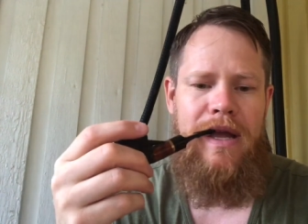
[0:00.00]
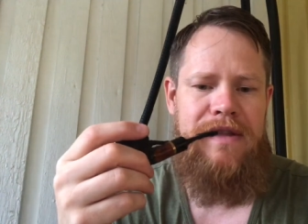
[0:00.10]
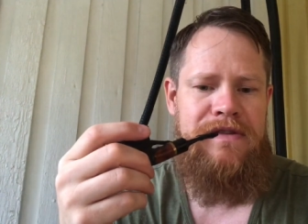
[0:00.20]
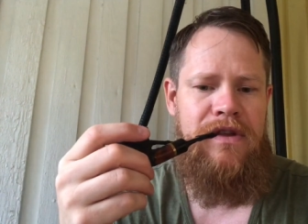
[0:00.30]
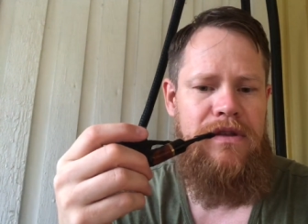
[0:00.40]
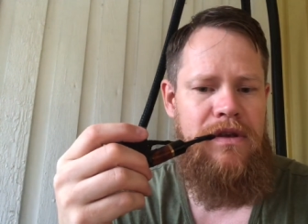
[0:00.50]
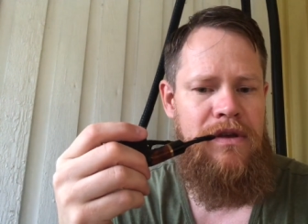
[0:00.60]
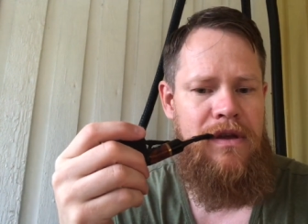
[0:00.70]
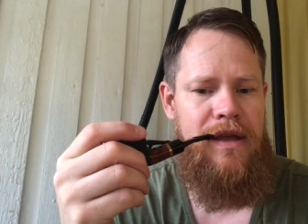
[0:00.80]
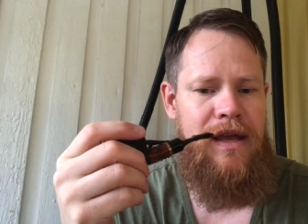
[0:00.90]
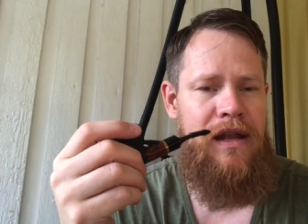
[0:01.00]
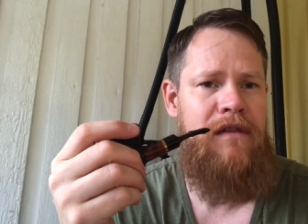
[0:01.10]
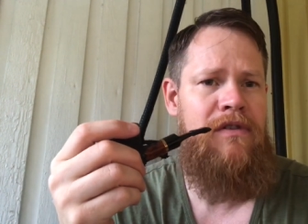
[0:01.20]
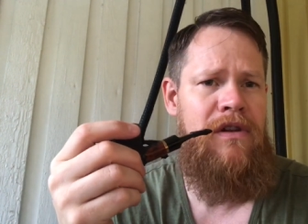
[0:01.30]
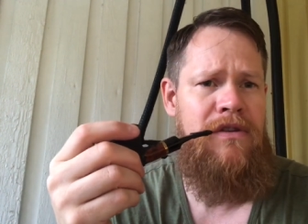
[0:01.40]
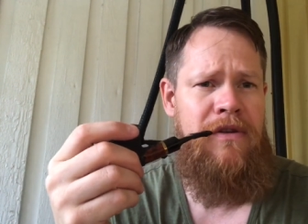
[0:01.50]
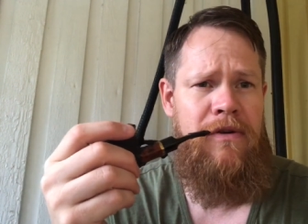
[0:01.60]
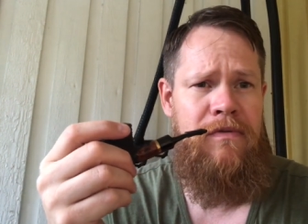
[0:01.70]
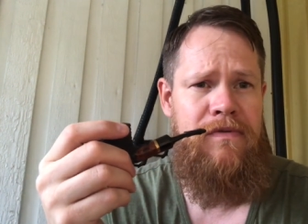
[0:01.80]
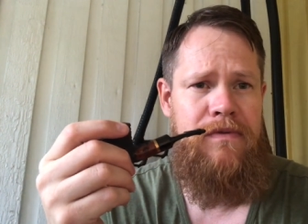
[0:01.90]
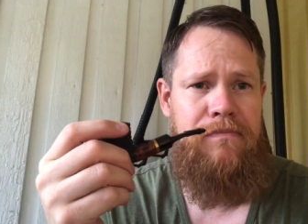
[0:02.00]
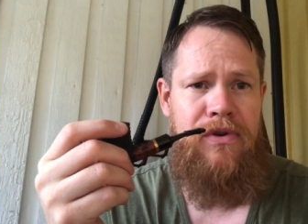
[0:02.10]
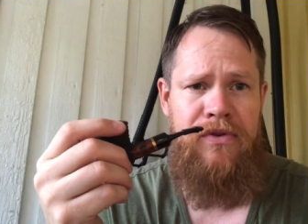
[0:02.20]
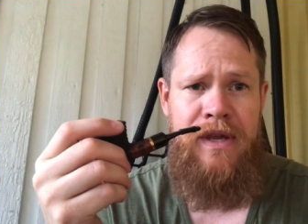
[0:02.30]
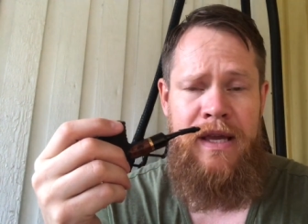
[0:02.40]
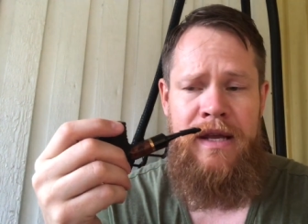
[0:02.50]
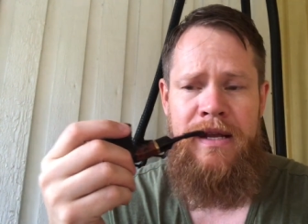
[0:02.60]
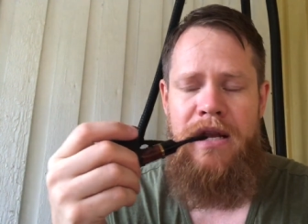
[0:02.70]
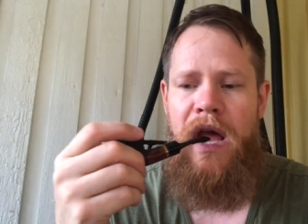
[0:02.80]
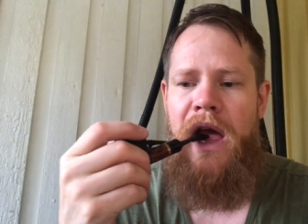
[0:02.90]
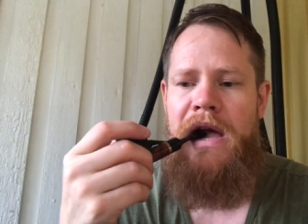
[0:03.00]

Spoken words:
It's not a hell of a lot of Perique in it.